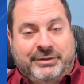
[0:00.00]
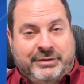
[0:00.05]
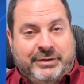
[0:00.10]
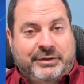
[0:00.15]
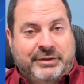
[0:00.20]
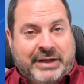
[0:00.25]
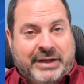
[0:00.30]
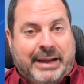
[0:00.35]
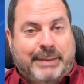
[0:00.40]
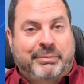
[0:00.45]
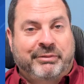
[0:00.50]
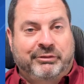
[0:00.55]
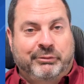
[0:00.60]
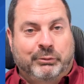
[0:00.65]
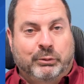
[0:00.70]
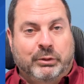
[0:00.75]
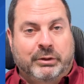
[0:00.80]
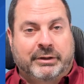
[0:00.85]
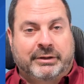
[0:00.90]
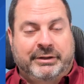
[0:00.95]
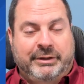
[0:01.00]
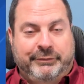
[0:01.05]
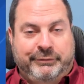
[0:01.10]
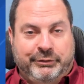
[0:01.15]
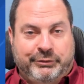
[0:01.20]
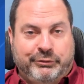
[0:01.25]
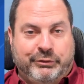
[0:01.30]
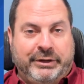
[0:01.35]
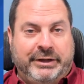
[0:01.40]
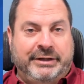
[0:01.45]
the types of work, if
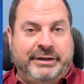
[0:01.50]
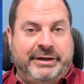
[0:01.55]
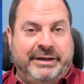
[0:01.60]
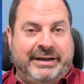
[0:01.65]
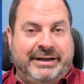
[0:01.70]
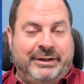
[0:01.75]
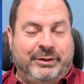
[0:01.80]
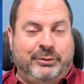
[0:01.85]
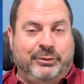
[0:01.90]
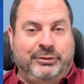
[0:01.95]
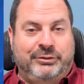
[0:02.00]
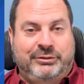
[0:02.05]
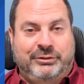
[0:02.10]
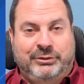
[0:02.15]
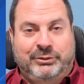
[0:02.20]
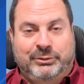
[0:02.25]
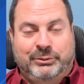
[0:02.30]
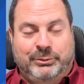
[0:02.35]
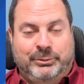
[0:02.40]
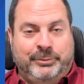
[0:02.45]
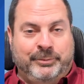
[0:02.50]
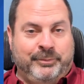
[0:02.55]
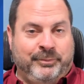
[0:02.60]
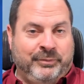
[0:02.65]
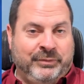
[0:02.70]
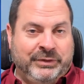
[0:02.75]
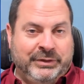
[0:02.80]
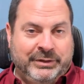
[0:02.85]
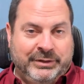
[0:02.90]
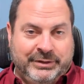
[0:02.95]
you're trained on how to
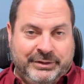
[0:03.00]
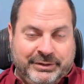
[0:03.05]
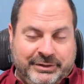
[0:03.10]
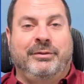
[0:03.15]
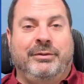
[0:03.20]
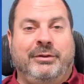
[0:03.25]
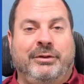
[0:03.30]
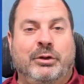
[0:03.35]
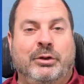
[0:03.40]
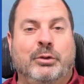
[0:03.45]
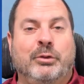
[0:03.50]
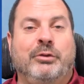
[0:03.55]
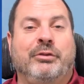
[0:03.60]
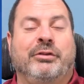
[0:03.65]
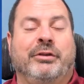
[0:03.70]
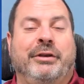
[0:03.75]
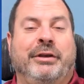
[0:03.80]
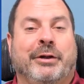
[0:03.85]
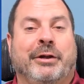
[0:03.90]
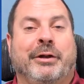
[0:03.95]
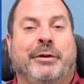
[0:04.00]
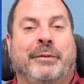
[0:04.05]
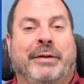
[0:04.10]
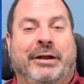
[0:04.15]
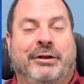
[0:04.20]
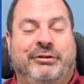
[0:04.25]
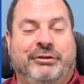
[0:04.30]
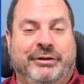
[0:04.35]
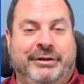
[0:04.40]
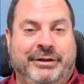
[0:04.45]
use an air
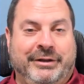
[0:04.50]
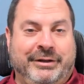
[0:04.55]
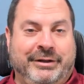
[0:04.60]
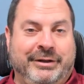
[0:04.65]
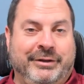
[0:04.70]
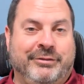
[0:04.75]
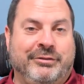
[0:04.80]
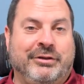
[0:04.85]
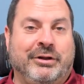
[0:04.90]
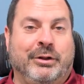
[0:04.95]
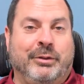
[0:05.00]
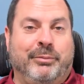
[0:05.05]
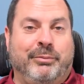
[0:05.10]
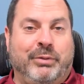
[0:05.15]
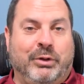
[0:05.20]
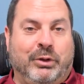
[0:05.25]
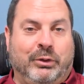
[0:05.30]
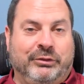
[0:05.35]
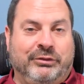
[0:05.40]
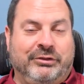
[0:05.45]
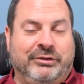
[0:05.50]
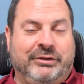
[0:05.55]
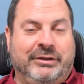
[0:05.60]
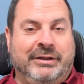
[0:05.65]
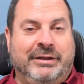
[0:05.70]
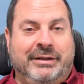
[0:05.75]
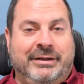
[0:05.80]
ratchet and install bolts,